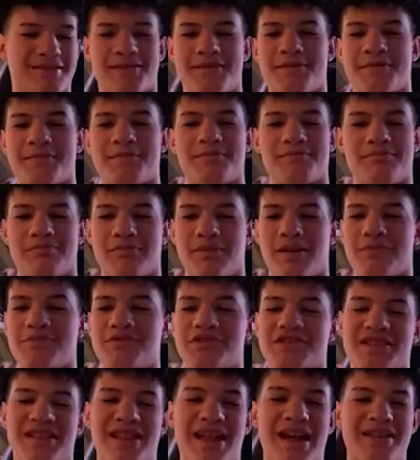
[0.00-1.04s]
Um, I'm
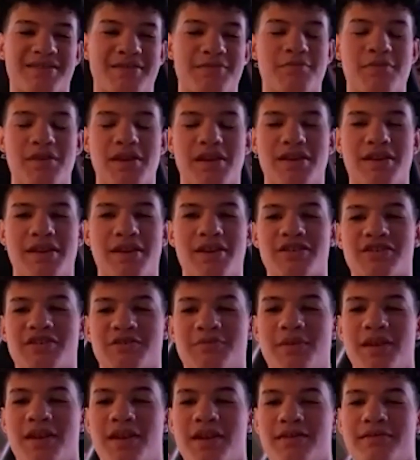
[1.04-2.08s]
just glad to be here
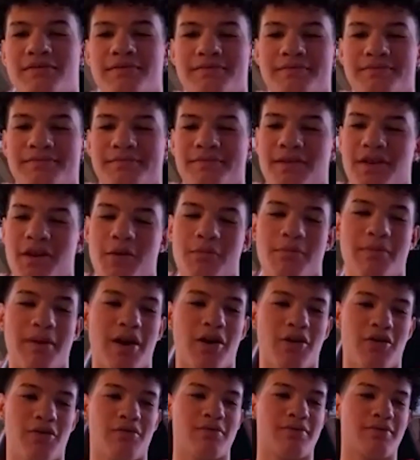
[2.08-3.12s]
speaking
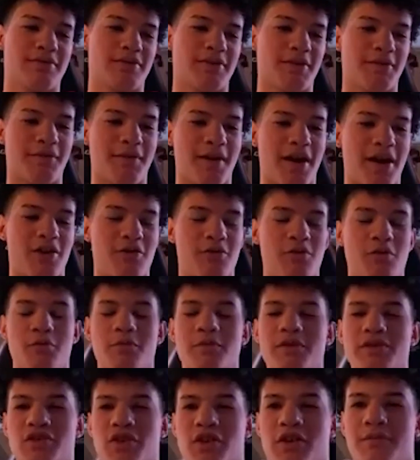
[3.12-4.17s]
about the fighter we'll
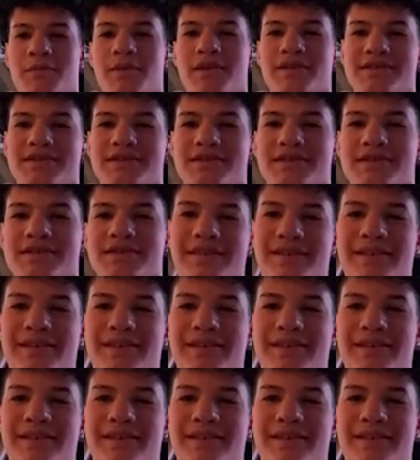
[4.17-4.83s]
be talking about today.